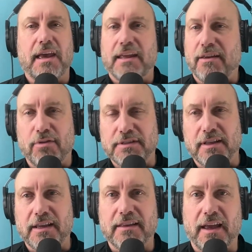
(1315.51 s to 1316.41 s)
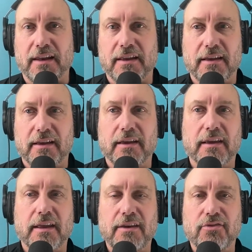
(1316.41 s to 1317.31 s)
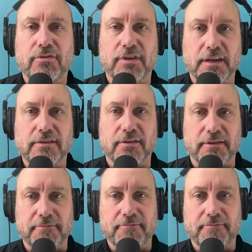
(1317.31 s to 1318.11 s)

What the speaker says: It wasn't like that. I kind of drifted into it.